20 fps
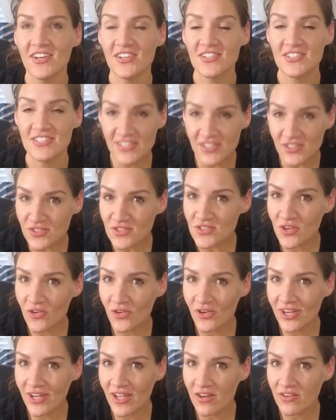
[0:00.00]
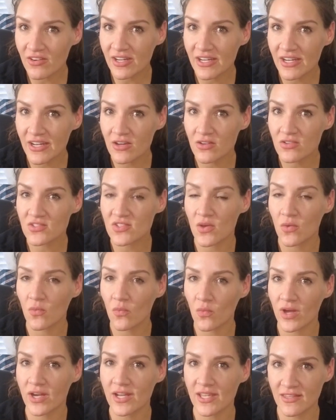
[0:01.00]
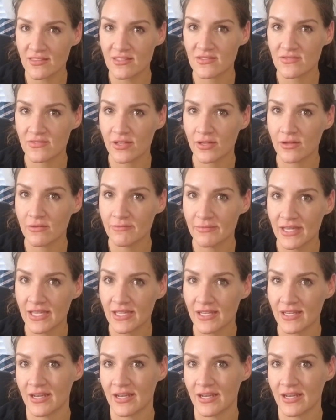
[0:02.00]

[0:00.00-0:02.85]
deals going on right now, so I want to get this video made